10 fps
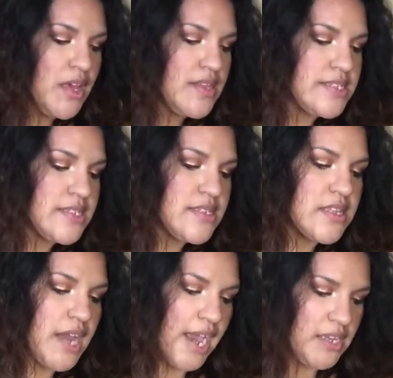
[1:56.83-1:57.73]
This is
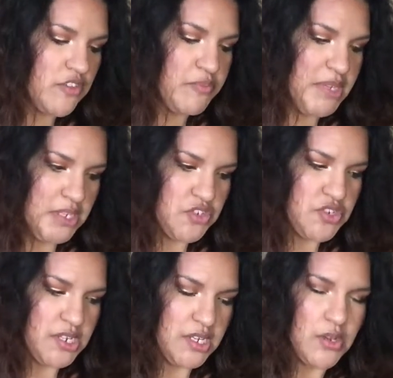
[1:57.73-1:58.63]
the kind of
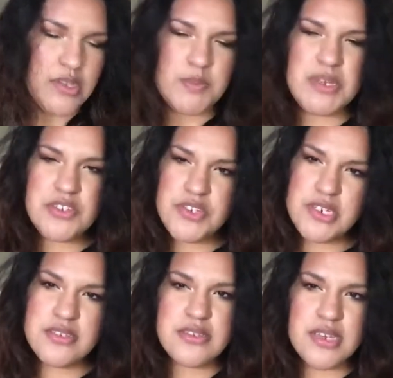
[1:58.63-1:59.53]
peach tea, you know, because peach
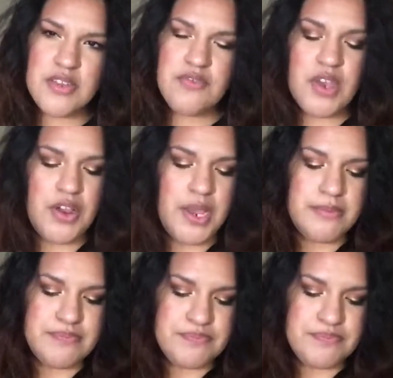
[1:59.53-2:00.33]
teas can vary.